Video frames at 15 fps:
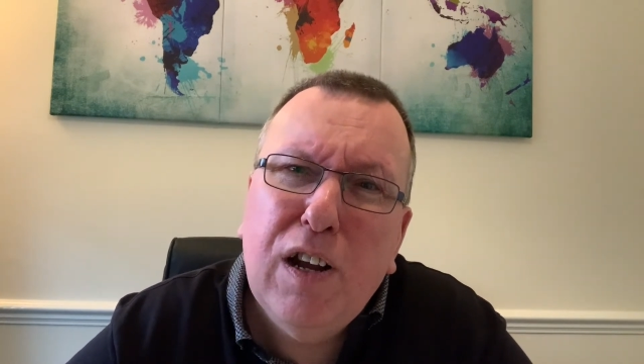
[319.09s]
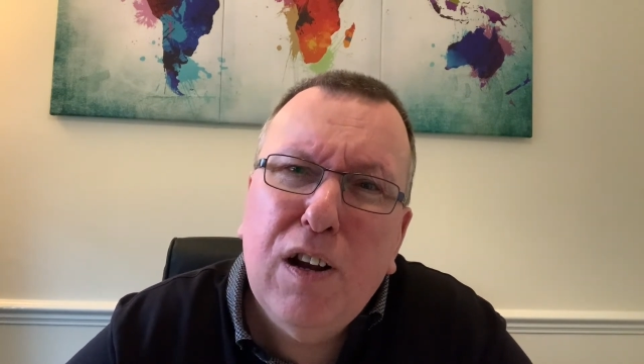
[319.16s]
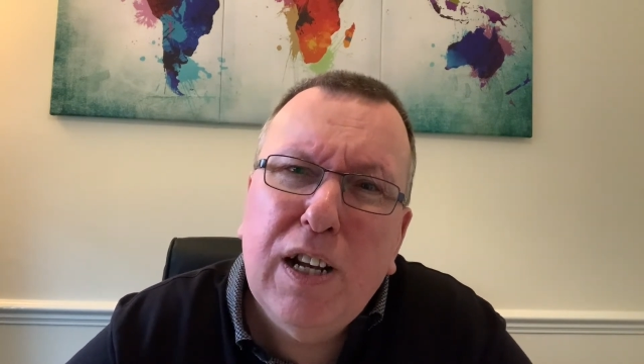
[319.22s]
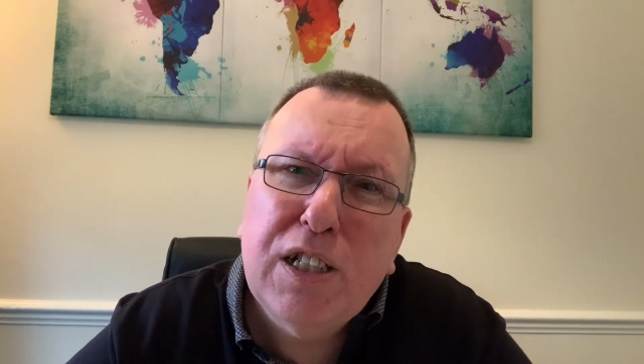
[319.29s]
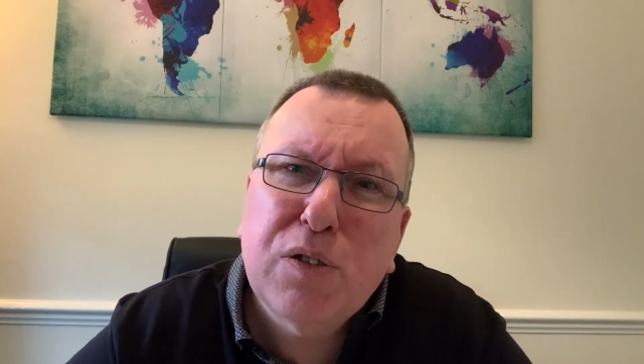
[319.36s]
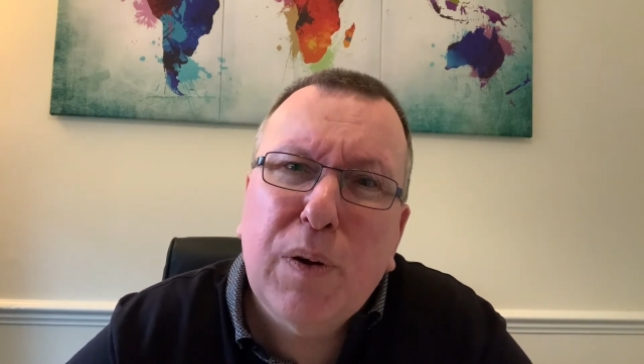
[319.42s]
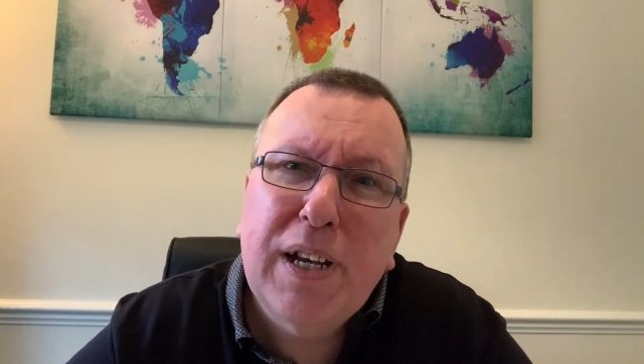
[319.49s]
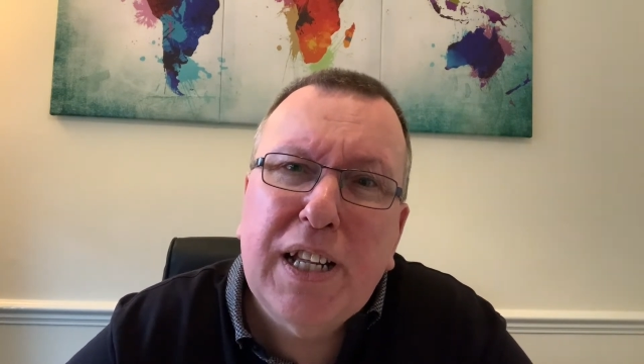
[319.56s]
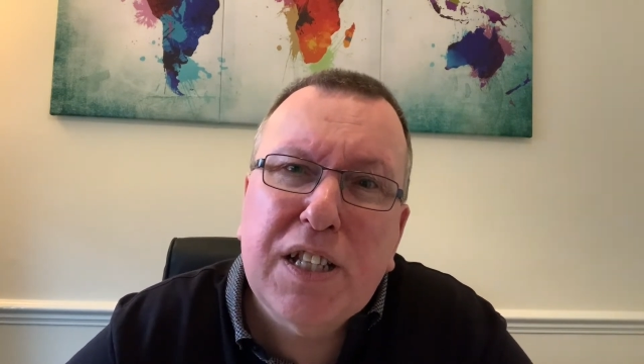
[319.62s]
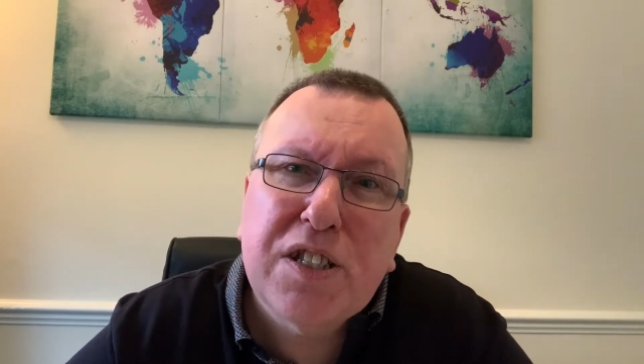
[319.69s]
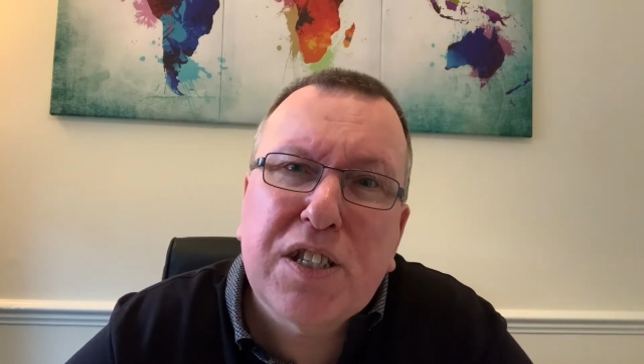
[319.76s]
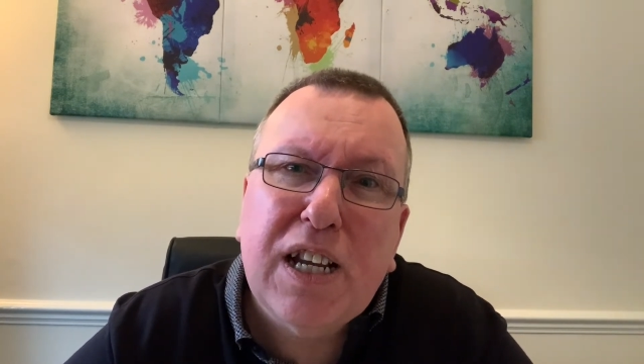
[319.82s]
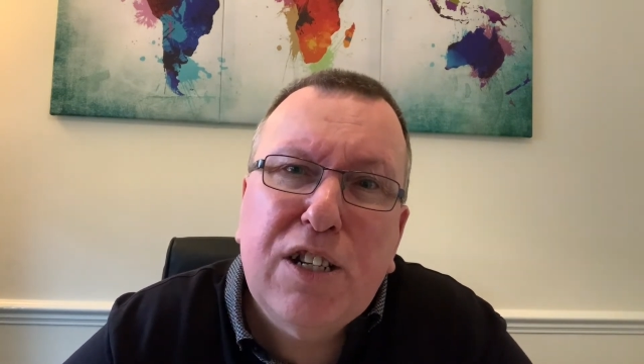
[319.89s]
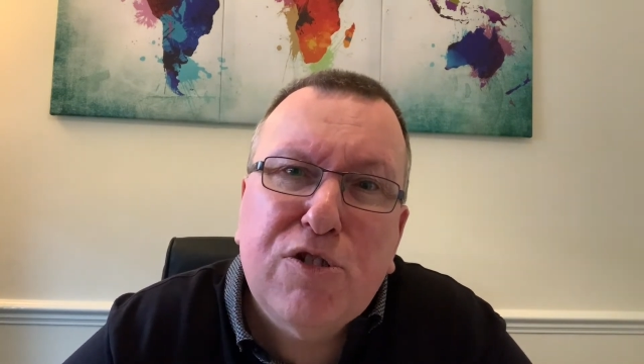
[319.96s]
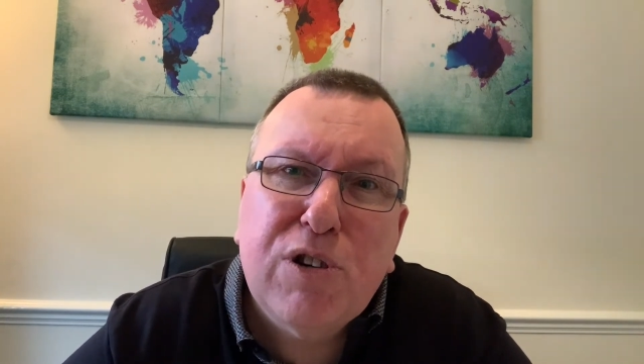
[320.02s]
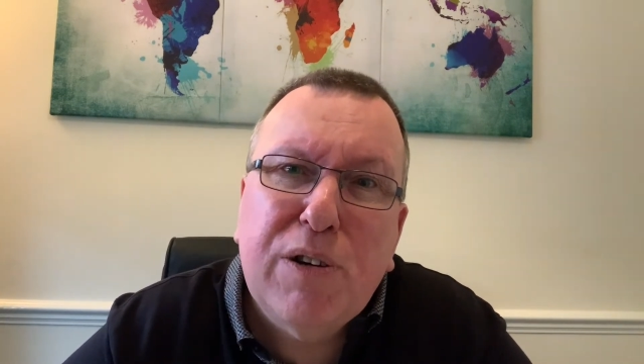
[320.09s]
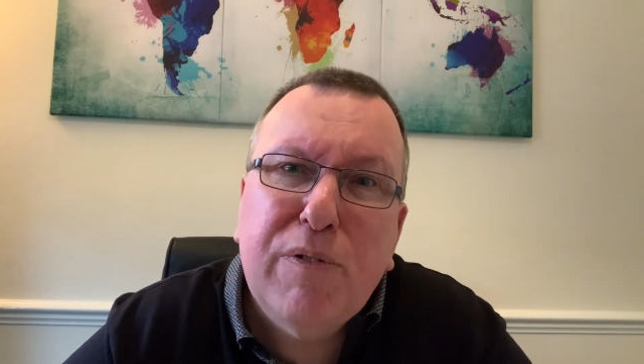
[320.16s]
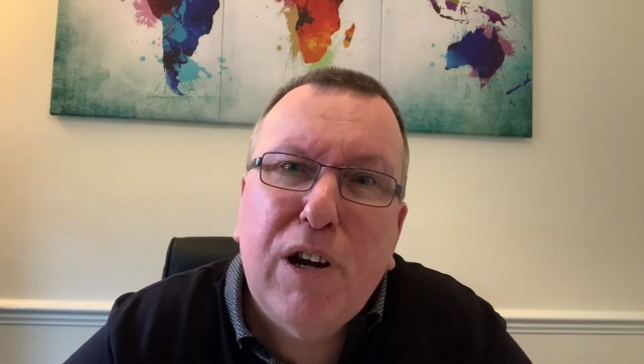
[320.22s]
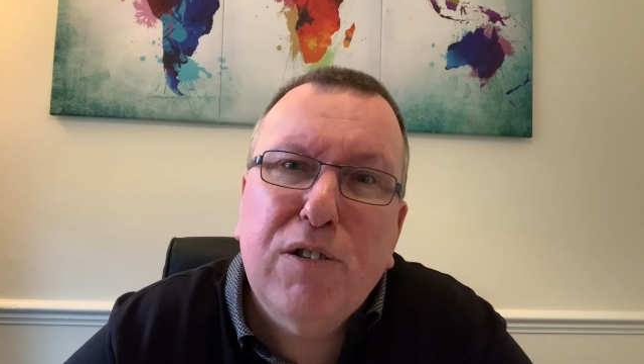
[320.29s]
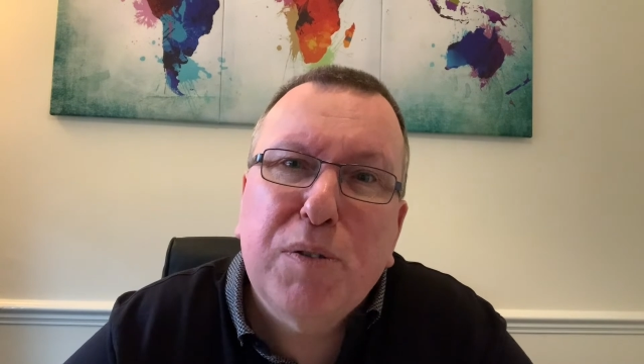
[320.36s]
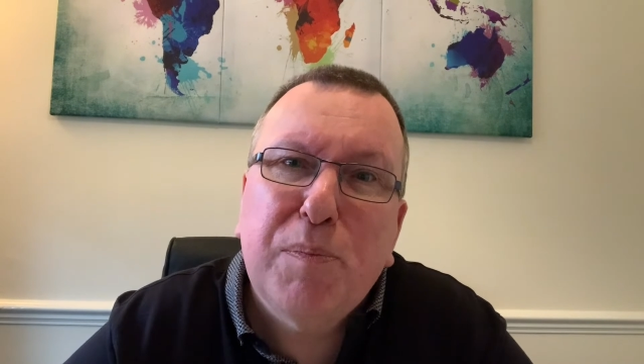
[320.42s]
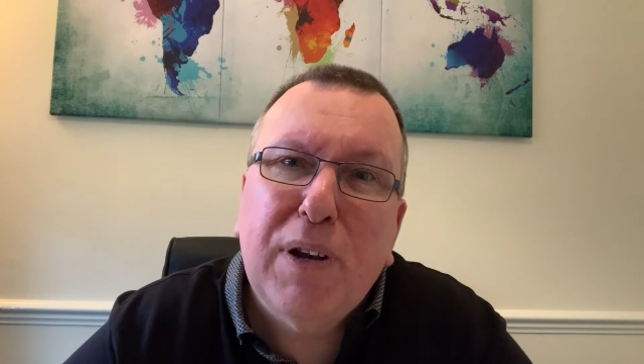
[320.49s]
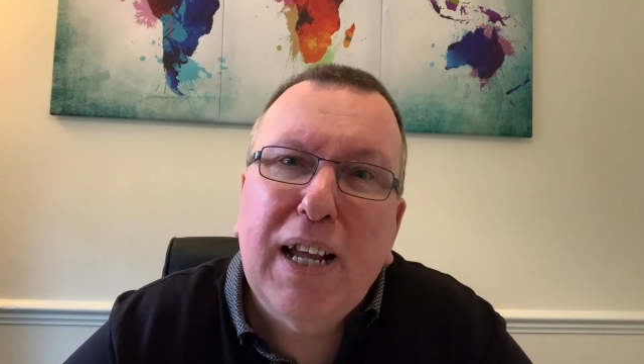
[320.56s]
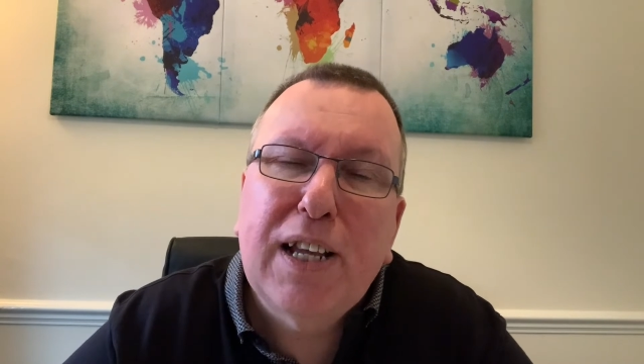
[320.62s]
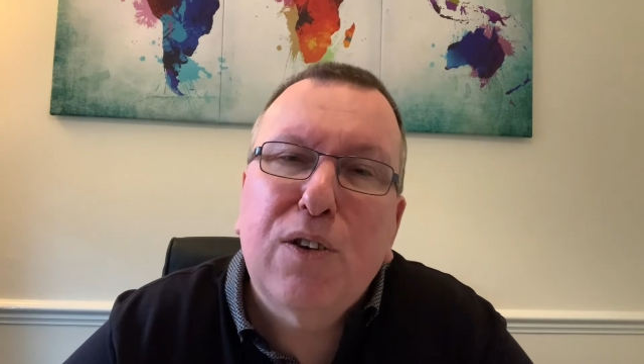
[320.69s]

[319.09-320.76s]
early 20th century wrote a play